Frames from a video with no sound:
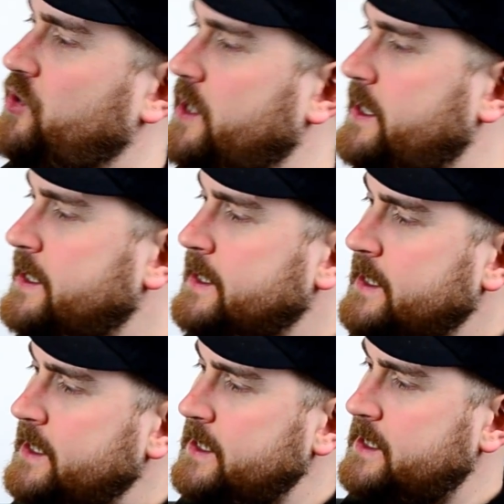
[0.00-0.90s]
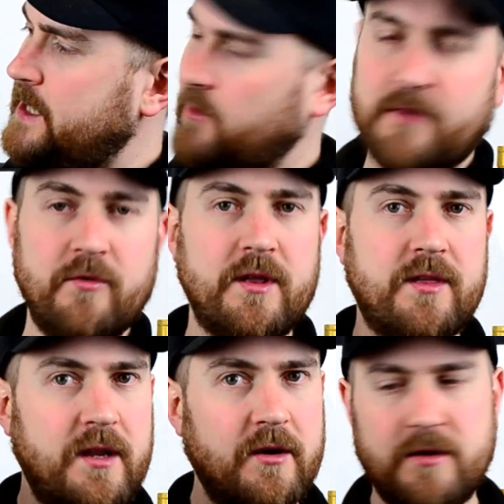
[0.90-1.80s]
on it. It's one of only
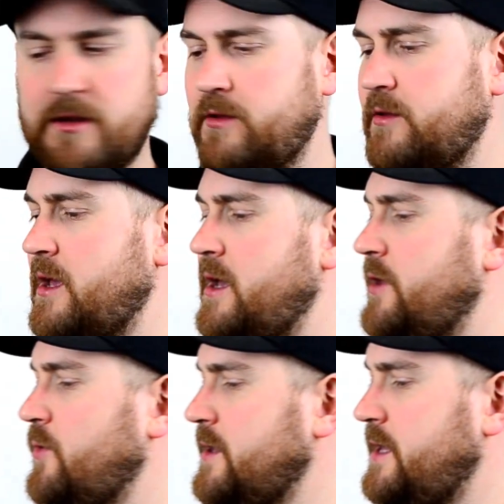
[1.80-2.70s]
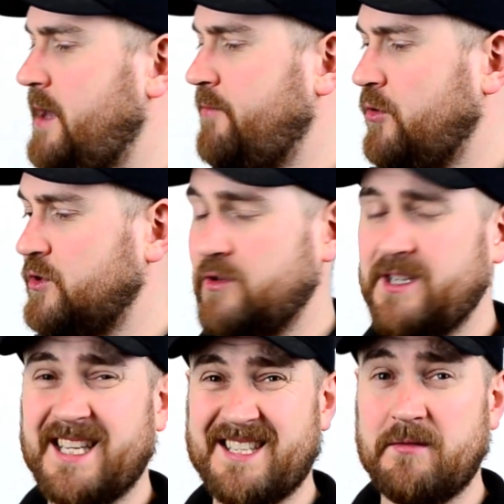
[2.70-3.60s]
328 bottles
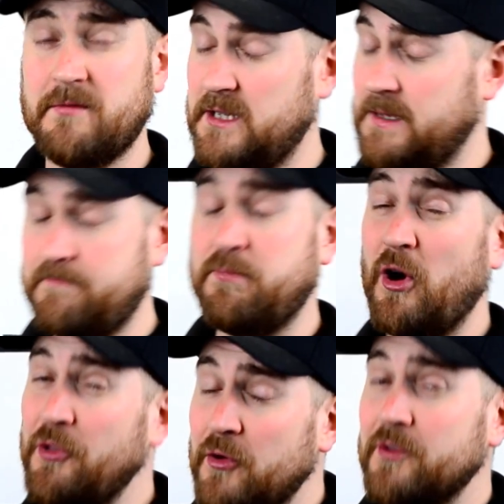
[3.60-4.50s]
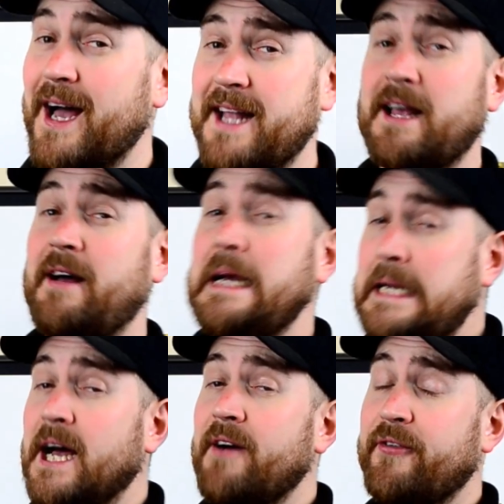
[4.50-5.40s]
released. It's bottled at a
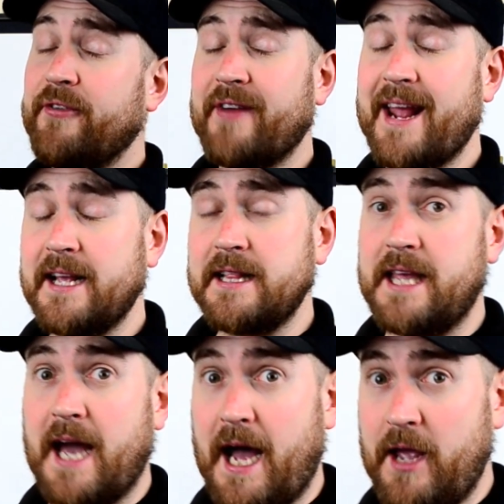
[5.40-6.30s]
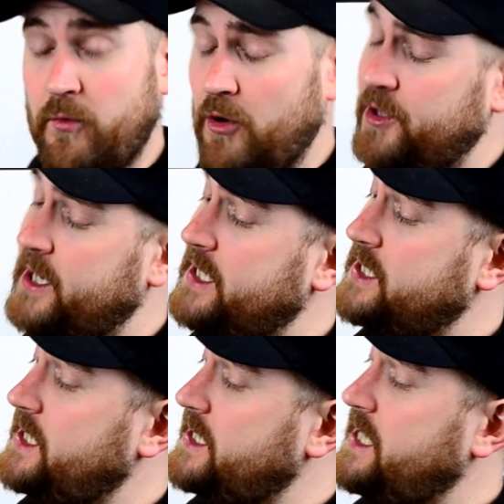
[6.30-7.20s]
frankly eye-watering
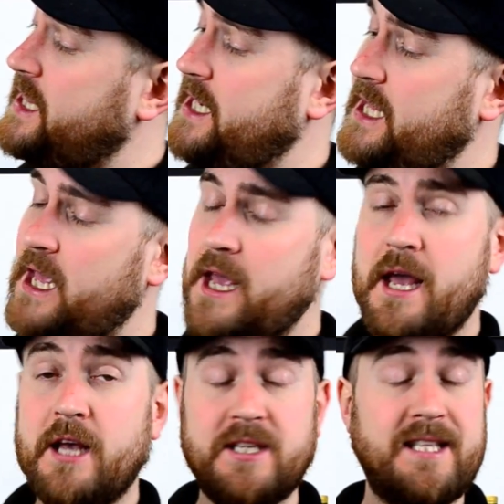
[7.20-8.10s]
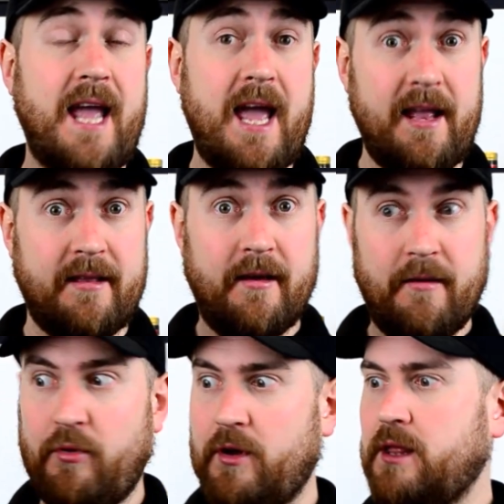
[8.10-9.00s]

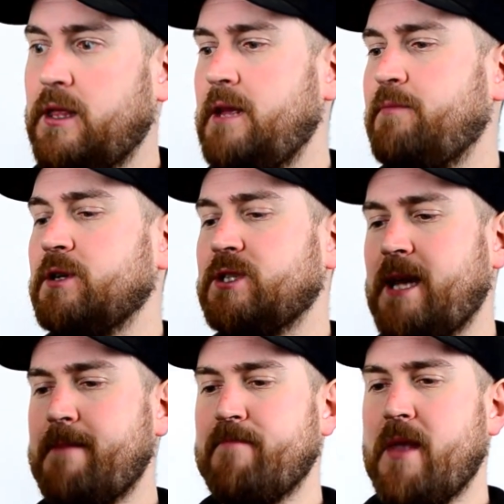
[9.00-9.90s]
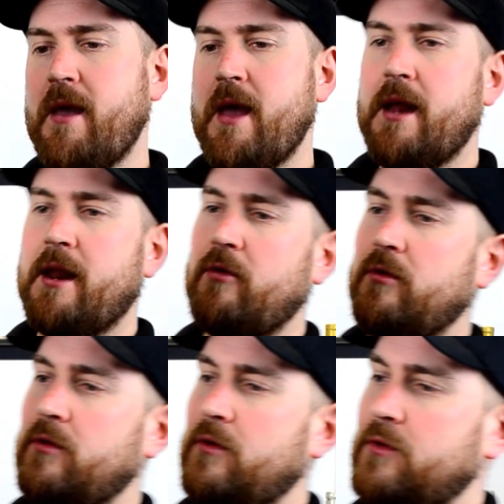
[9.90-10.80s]
68.3%. Now,
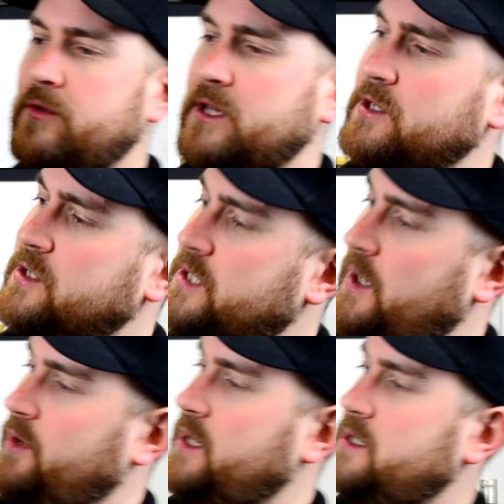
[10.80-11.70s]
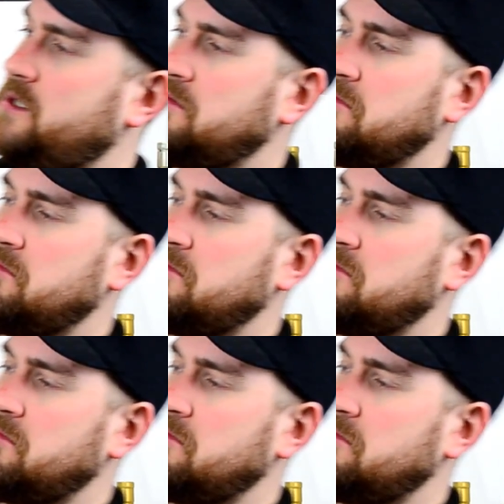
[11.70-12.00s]
this doesn't say what it